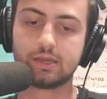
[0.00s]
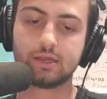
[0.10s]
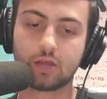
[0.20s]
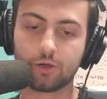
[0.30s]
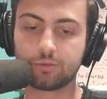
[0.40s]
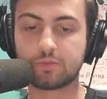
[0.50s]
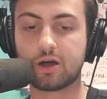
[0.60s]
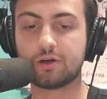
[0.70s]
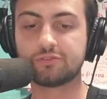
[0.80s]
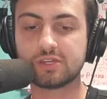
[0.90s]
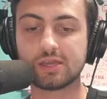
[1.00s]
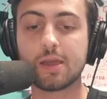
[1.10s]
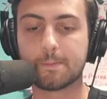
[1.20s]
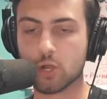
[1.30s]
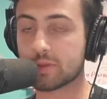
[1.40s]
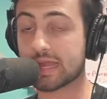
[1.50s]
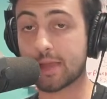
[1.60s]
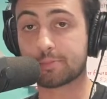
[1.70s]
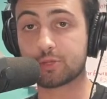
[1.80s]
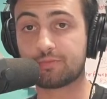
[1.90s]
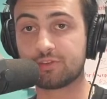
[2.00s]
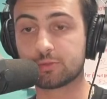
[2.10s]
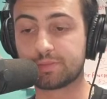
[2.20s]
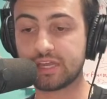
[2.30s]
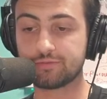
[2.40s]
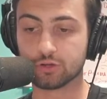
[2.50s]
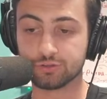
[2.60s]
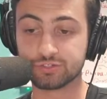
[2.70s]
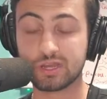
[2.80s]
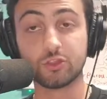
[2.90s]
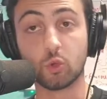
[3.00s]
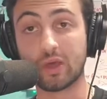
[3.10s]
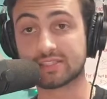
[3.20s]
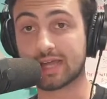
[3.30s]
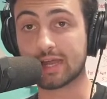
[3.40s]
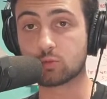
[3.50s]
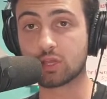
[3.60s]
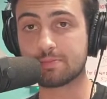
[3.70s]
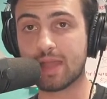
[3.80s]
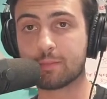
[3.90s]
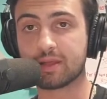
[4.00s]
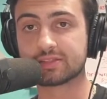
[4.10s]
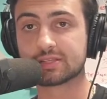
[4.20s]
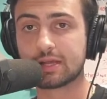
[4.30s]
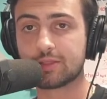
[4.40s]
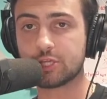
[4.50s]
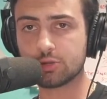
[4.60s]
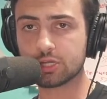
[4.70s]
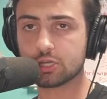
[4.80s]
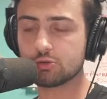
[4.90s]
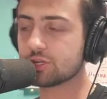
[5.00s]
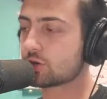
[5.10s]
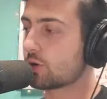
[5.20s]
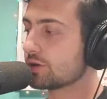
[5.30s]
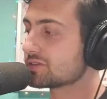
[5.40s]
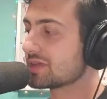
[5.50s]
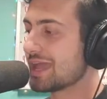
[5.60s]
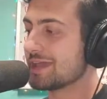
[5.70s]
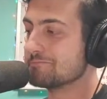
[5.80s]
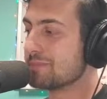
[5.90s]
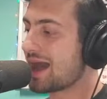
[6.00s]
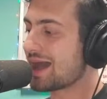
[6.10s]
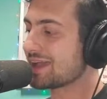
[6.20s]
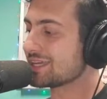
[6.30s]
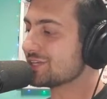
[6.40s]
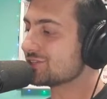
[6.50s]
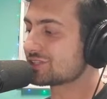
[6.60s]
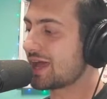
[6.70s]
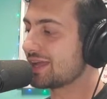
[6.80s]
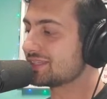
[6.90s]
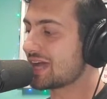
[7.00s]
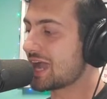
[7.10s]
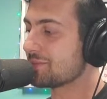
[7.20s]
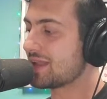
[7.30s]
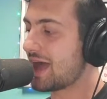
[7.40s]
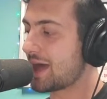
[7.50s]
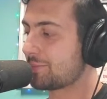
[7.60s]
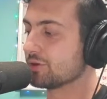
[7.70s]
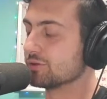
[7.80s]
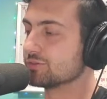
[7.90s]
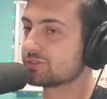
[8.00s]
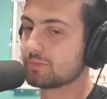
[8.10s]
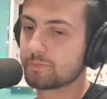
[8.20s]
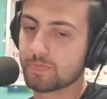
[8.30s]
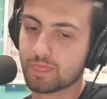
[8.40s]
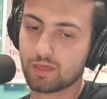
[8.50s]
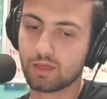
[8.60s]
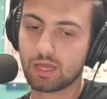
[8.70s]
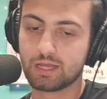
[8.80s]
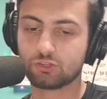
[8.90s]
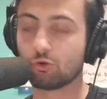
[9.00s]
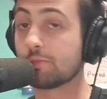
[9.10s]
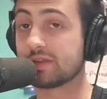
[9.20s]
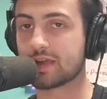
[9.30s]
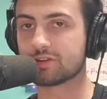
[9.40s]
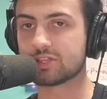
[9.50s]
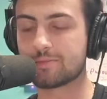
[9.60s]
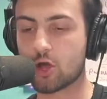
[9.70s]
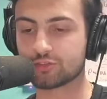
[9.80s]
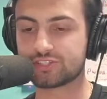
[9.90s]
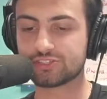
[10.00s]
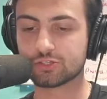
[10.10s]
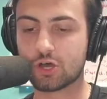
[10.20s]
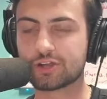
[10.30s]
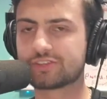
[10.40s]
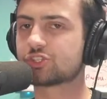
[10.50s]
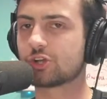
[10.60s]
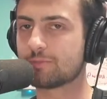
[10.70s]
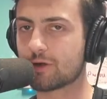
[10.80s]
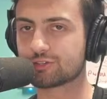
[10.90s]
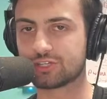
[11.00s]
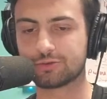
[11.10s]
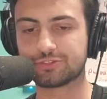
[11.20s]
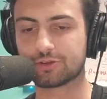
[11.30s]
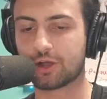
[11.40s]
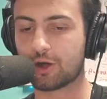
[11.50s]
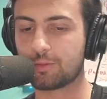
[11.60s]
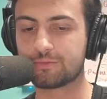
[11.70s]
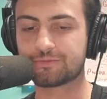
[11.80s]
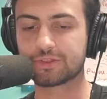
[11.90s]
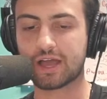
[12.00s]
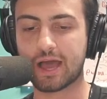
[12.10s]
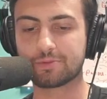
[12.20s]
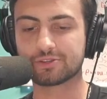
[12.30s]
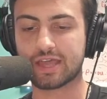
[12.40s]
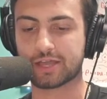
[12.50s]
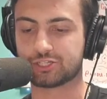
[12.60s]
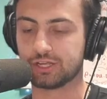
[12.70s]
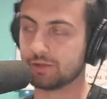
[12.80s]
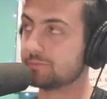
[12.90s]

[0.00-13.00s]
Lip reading: Home of the Birmingham Bloomfield Beavers, the Westside Woolly Mammoths, the Utica Unicorns, and my Eastside Diamond Hoppers. So we'll be covering them all season long as the GioMoShow's your home for the Hoppers action.